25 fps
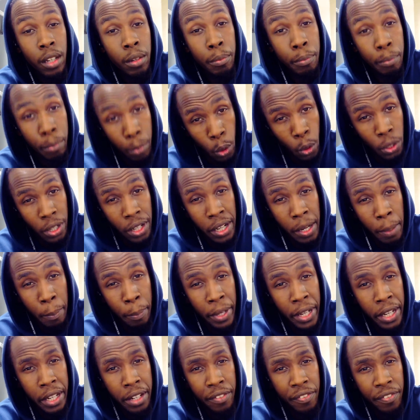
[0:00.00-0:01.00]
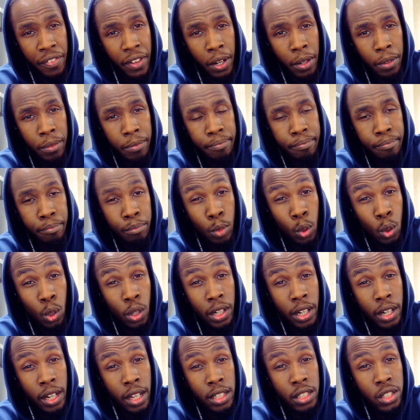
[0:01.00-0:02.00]
More than a pedophile. More
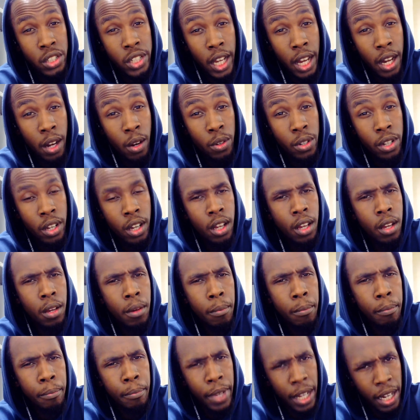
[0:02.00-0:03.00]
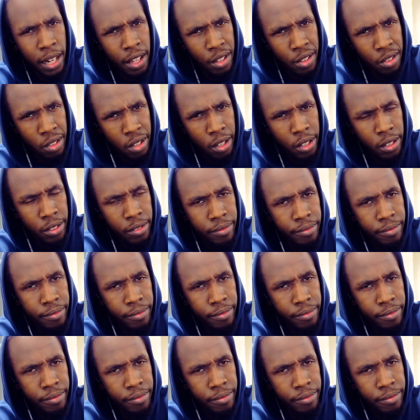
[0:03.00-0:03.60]
than a child molester.